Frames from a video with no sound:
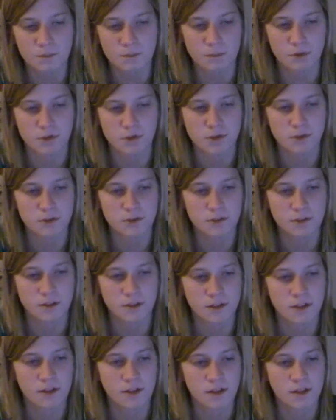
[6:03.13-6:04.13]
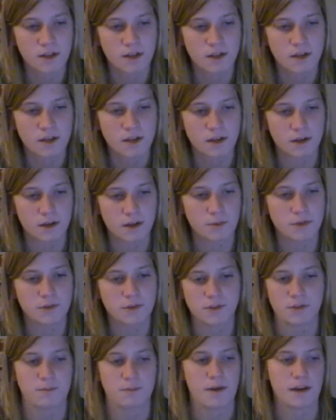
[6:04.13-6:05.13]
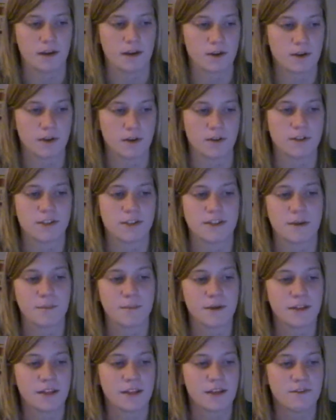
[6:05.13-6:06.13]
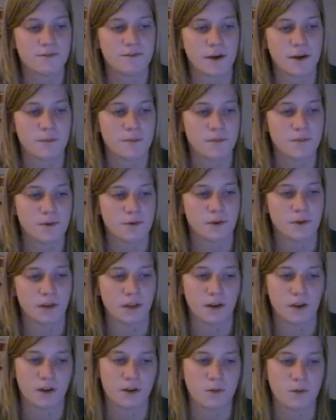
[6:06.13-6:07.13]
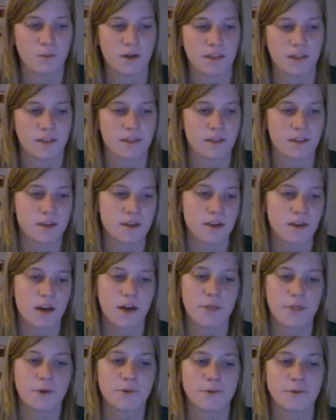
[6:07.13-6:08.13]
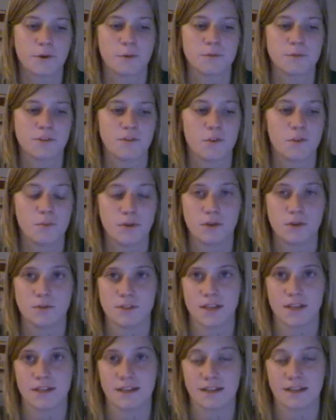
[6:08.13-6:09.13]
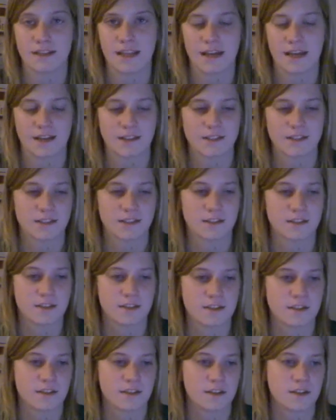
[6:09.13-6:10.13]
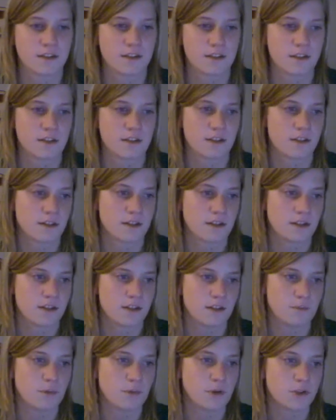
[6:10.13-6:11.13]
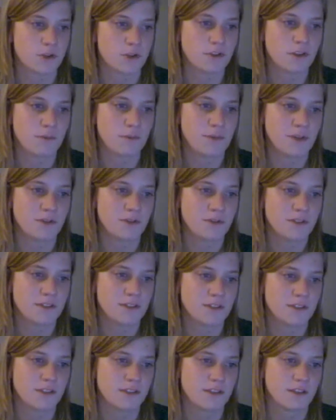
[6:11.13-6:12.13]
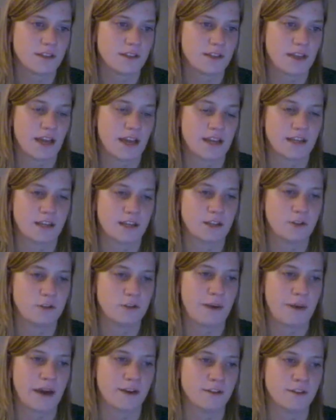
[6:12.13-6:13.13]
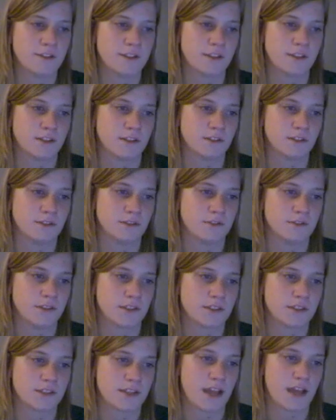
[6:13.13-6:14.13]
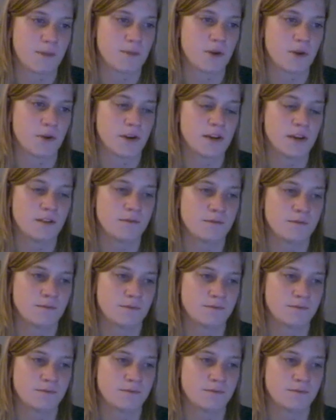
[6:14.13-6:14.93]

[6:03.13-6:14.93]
Emotional abuse may occur separately from or along with other forms of abuse and neglect. Emotional abuse can include patterns of scapegoating,